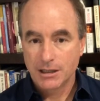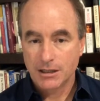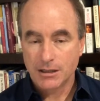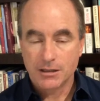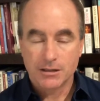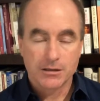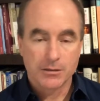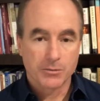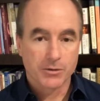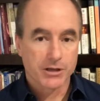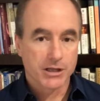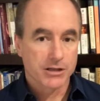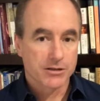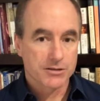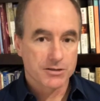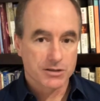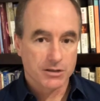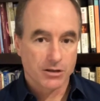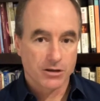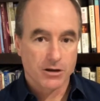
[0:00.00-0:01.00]
a number of
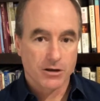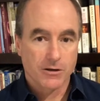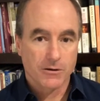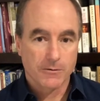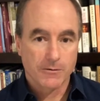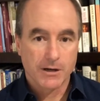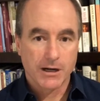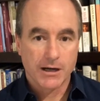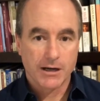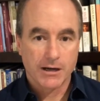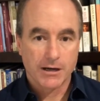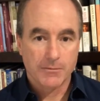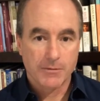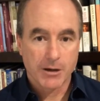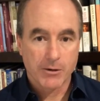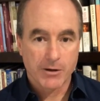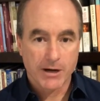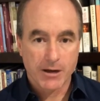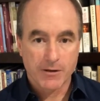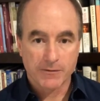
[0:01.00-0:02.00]
years ago, um,
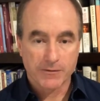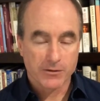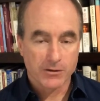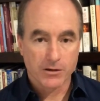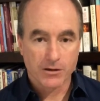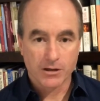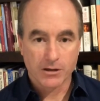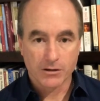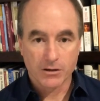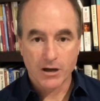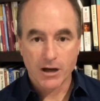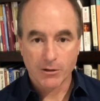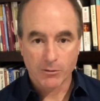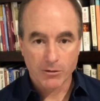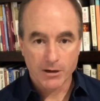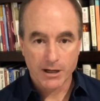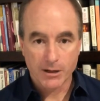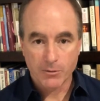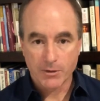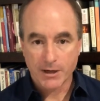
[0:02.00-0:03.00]
I went out for a, a, long
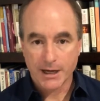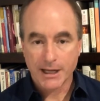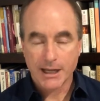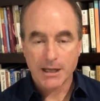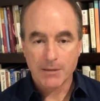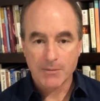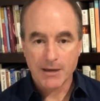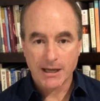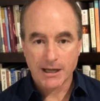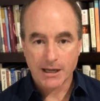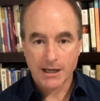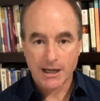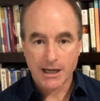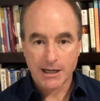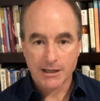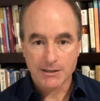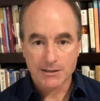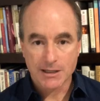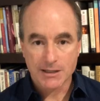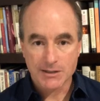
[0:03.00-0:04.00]
run, and when I came back,
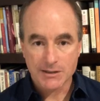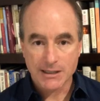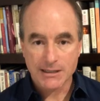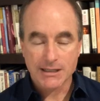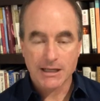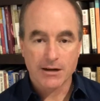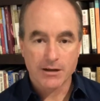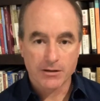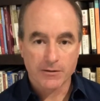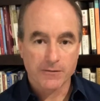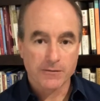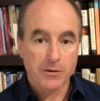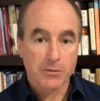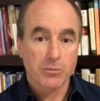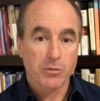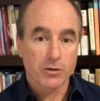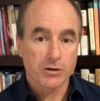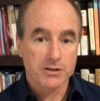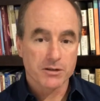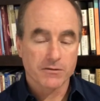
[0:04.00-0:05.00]
I, I, sat down on the front
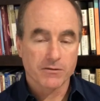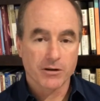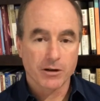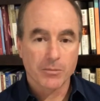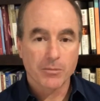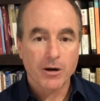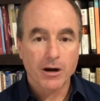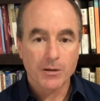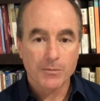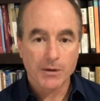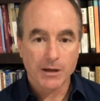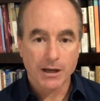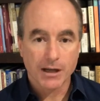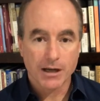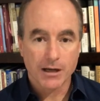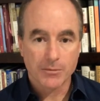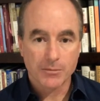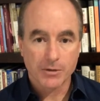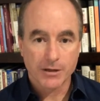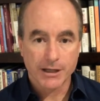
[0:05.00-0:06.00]
porch of our apartment
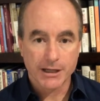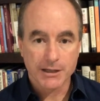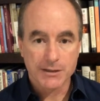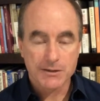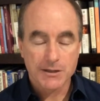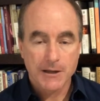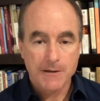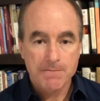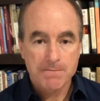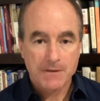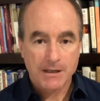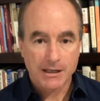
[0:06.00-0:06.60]
complex,